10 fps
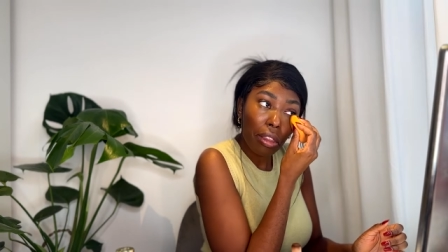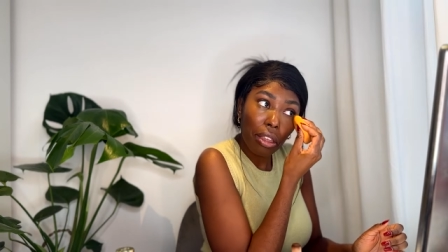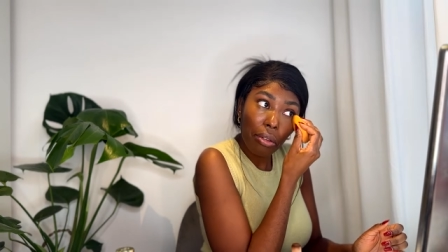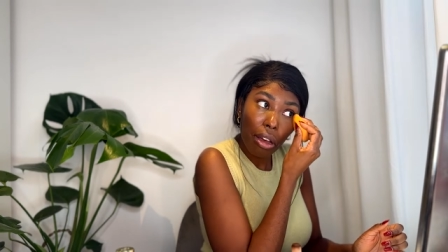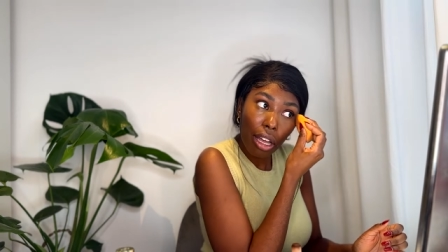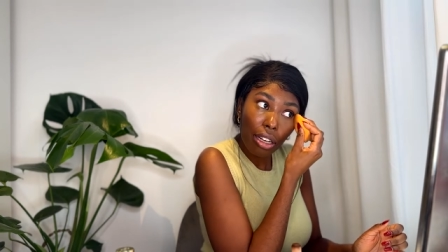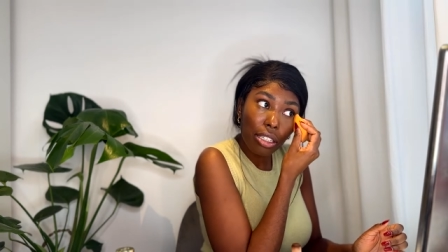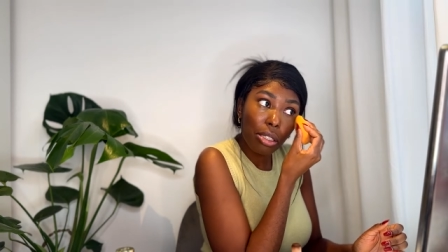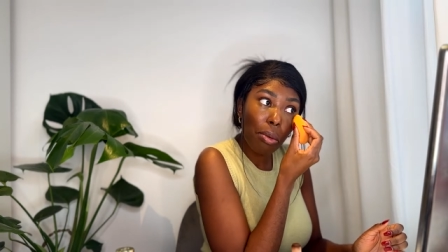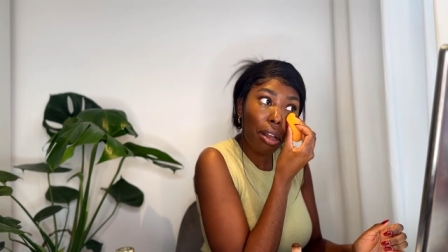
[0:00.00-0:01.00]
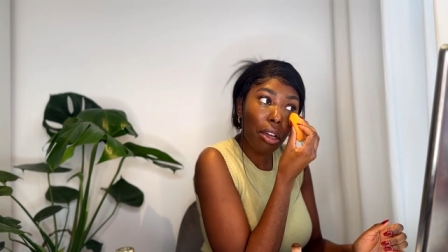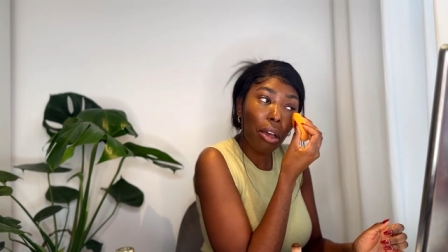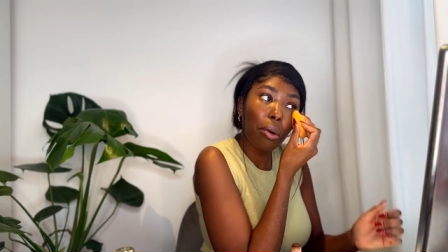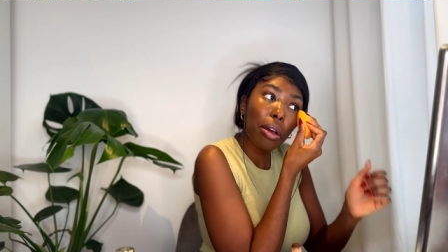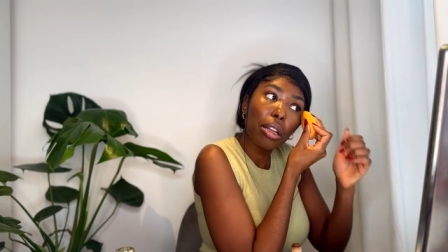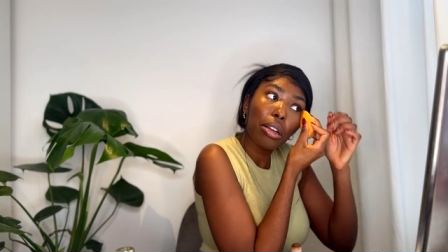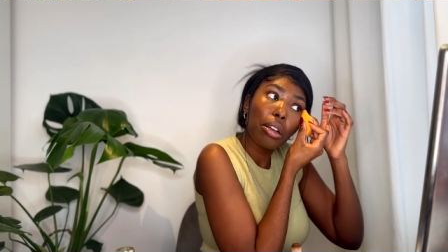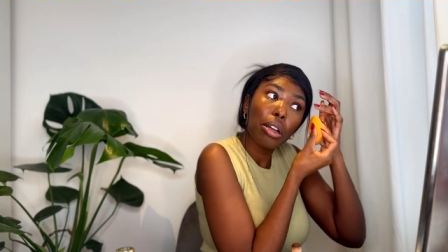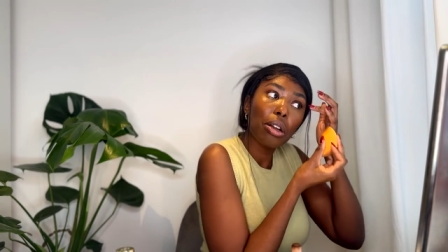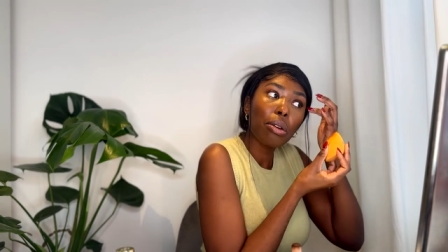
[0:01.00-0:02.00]
You kind of just want to go in
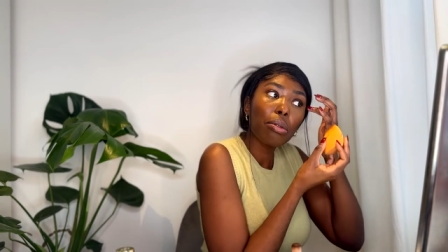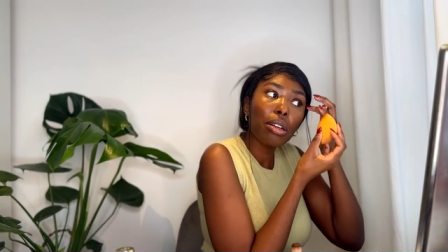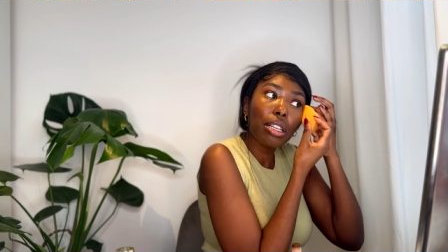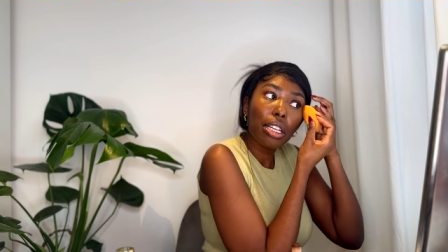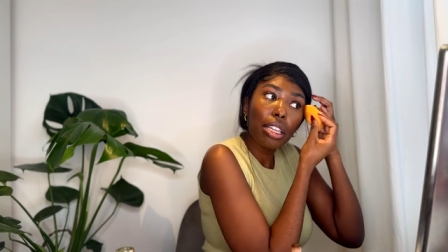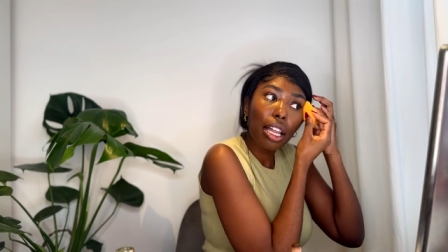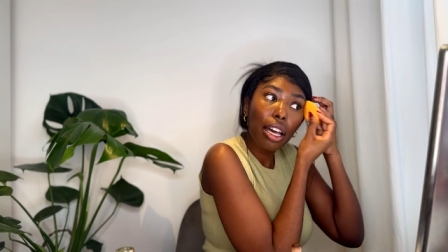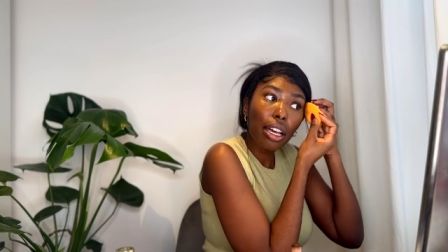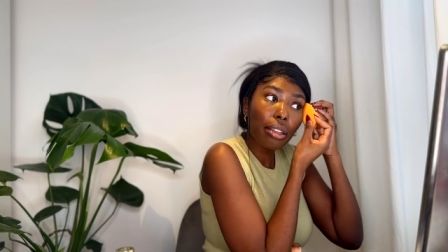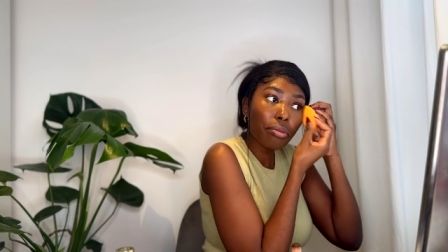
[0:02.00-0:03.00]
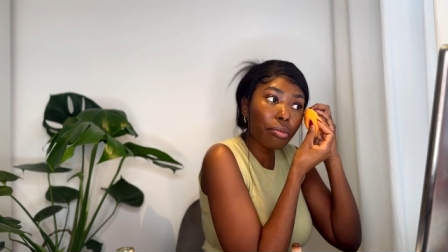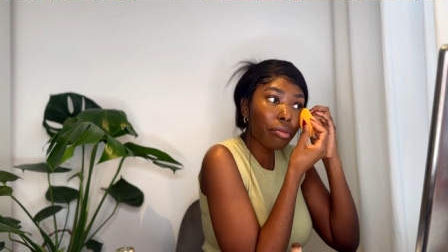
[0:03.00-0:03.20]
really light.